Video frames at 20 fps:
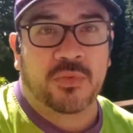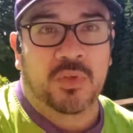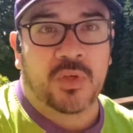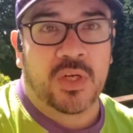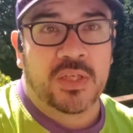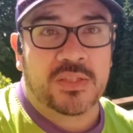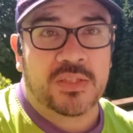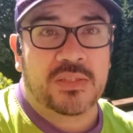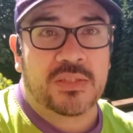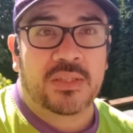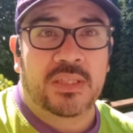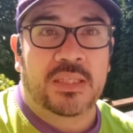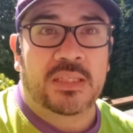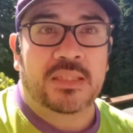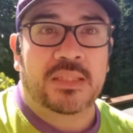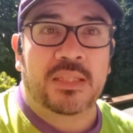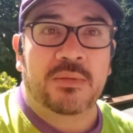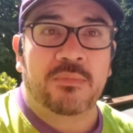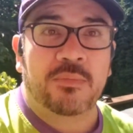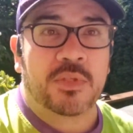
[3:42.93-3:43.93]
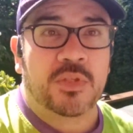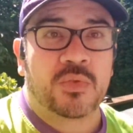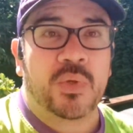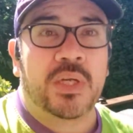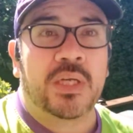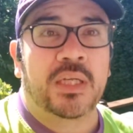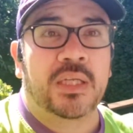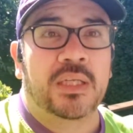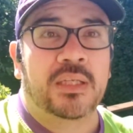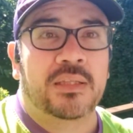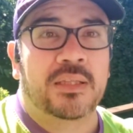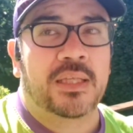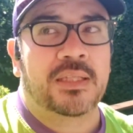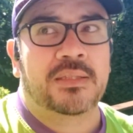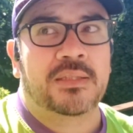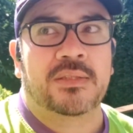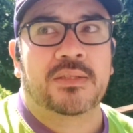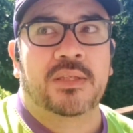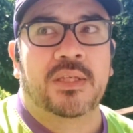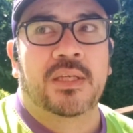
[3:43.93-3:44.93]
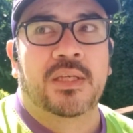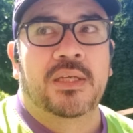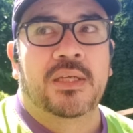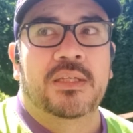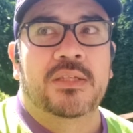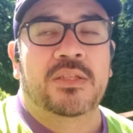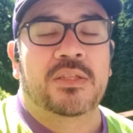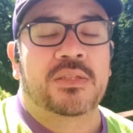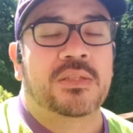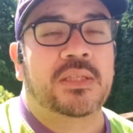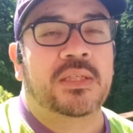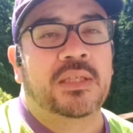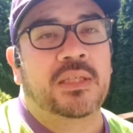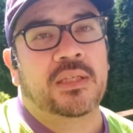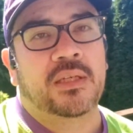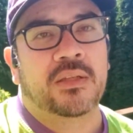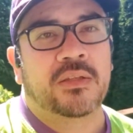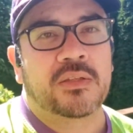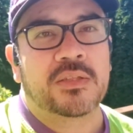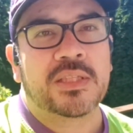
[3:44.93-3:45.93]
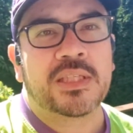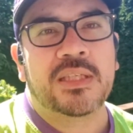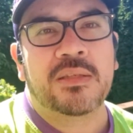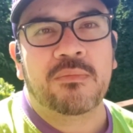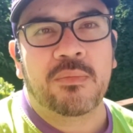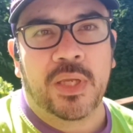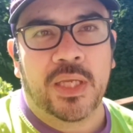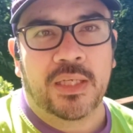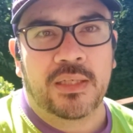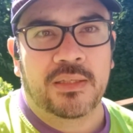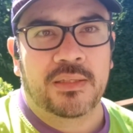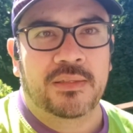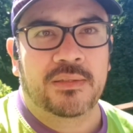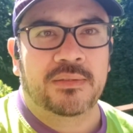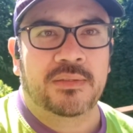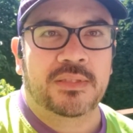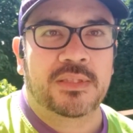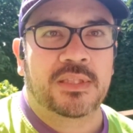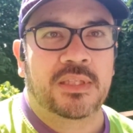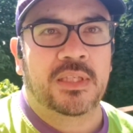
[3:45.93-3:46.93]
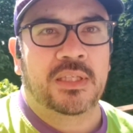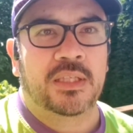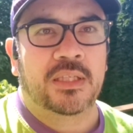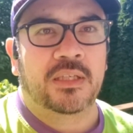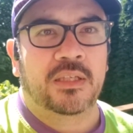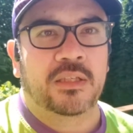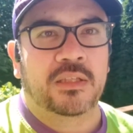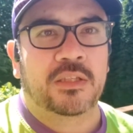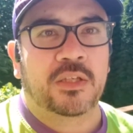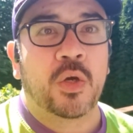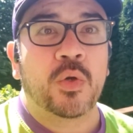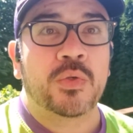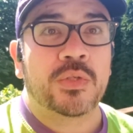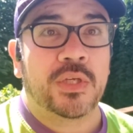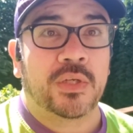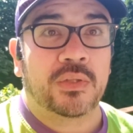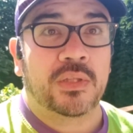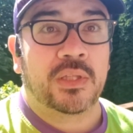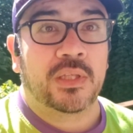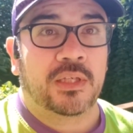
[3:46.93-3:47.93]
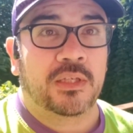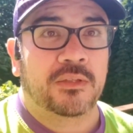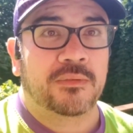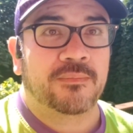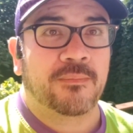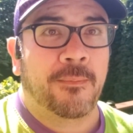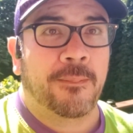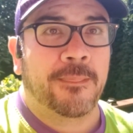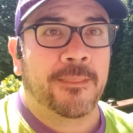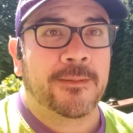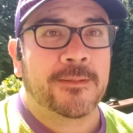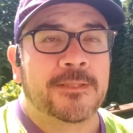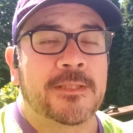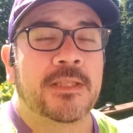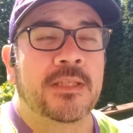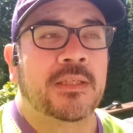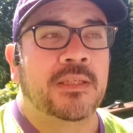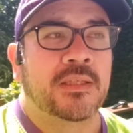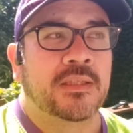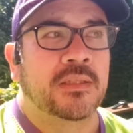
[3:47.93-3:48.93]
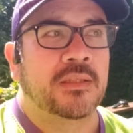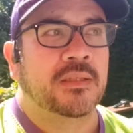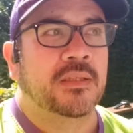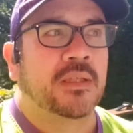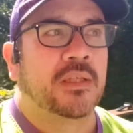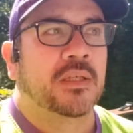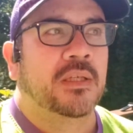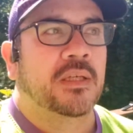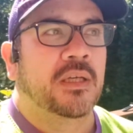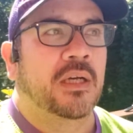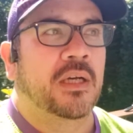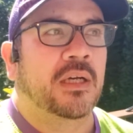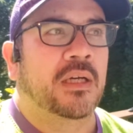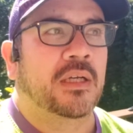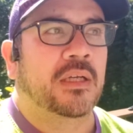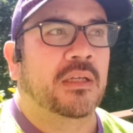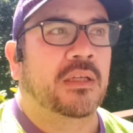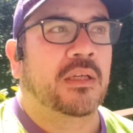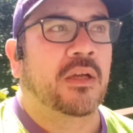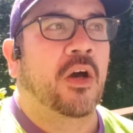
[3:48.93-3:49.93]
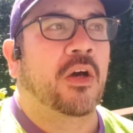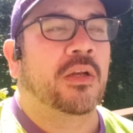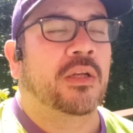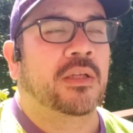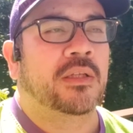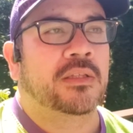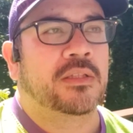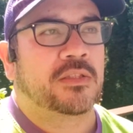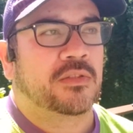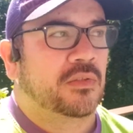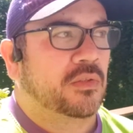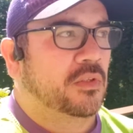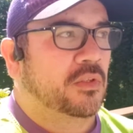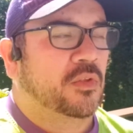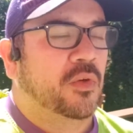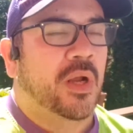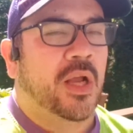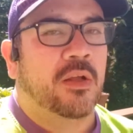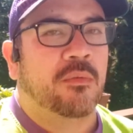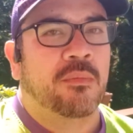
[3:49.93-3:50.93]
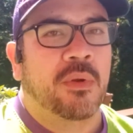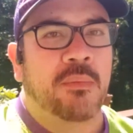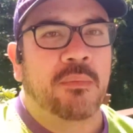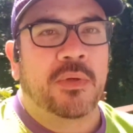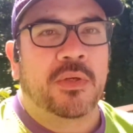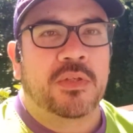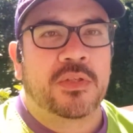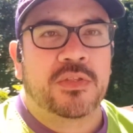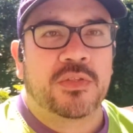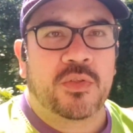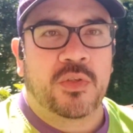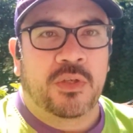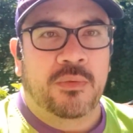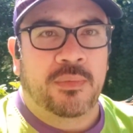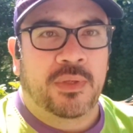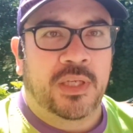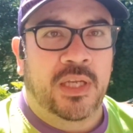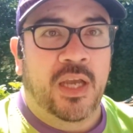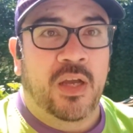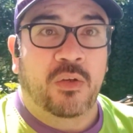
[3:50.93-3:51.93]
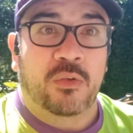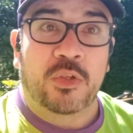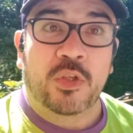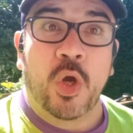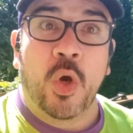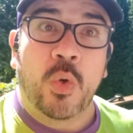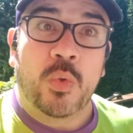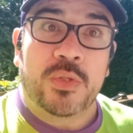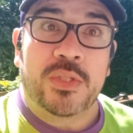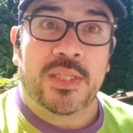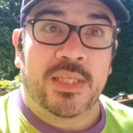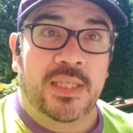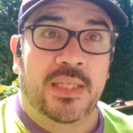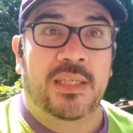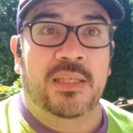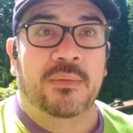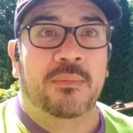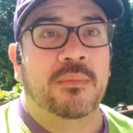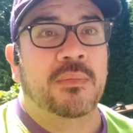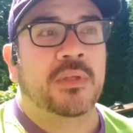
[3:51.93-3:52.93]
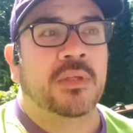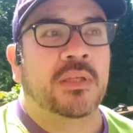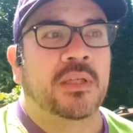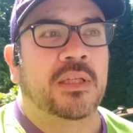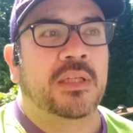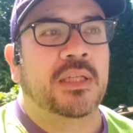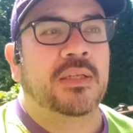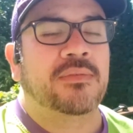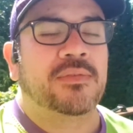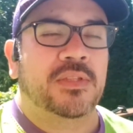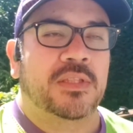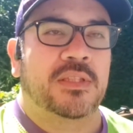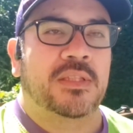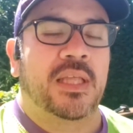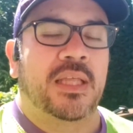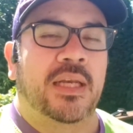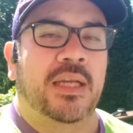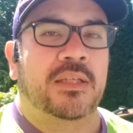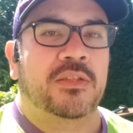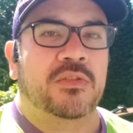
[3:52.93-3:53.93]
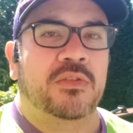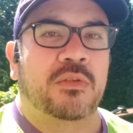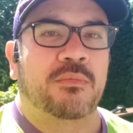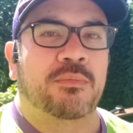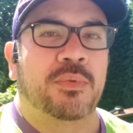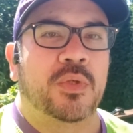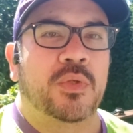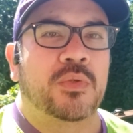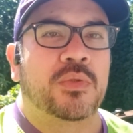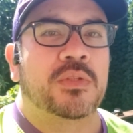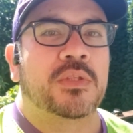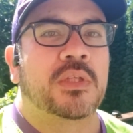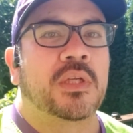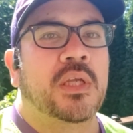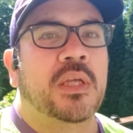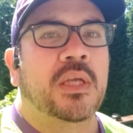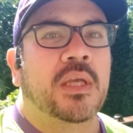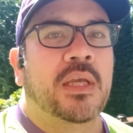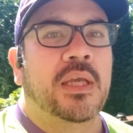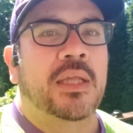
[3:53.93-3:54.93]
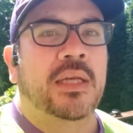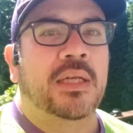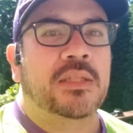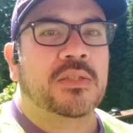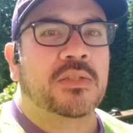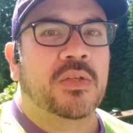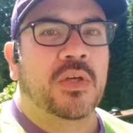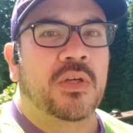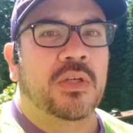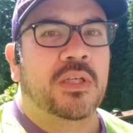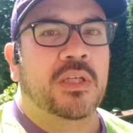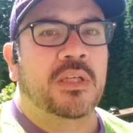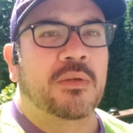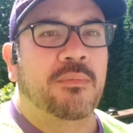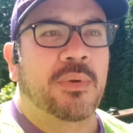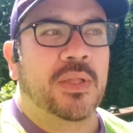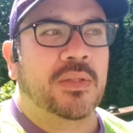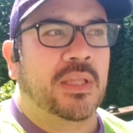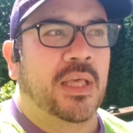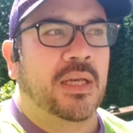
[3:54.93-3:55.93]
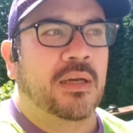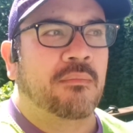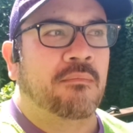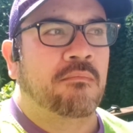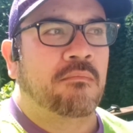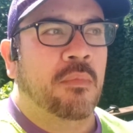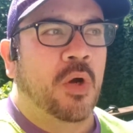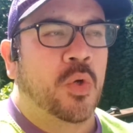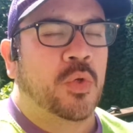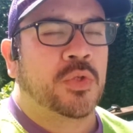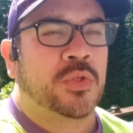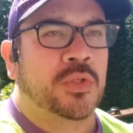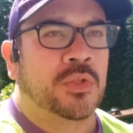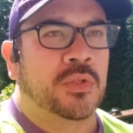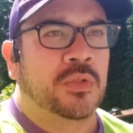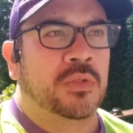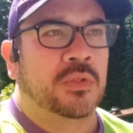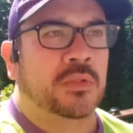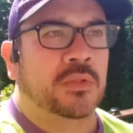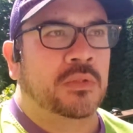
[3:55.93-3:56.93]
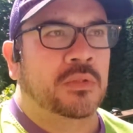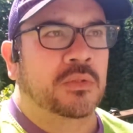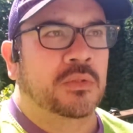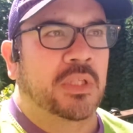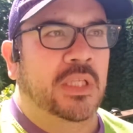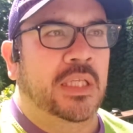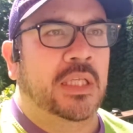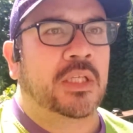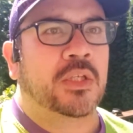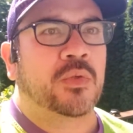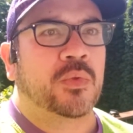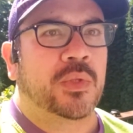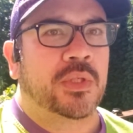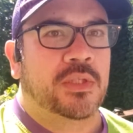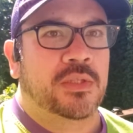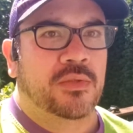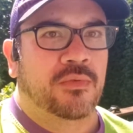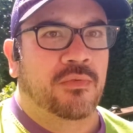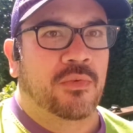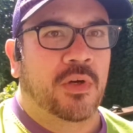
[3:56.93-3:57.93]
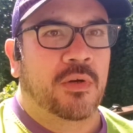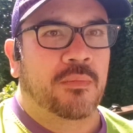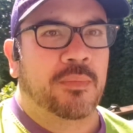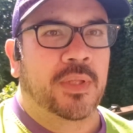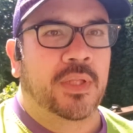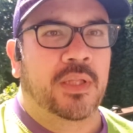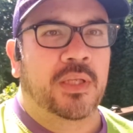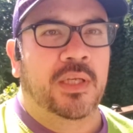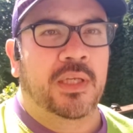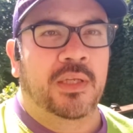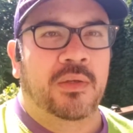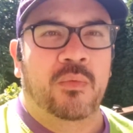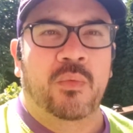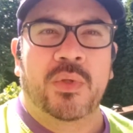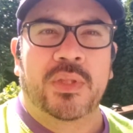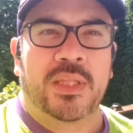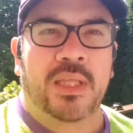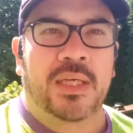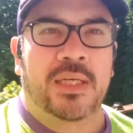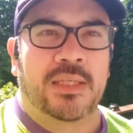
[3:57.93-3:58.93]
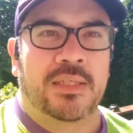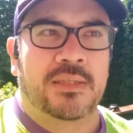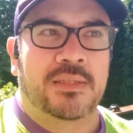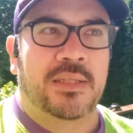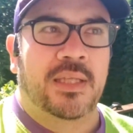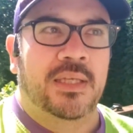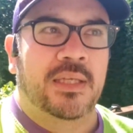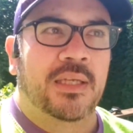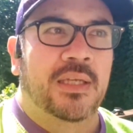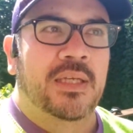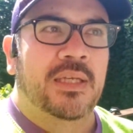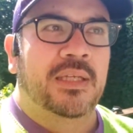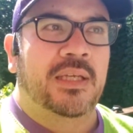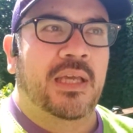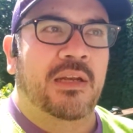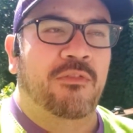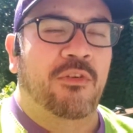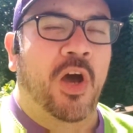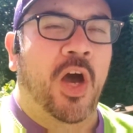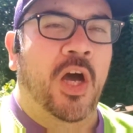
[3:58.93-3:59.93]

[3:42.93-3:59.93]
for us in team and training, that's just seeing another teammate, seeing a coach out there, seeing audience or crowd members screaming out, "Go team." It gives us that extra boost. And it's talking about that emotional increase of our ability and what that is, that kind of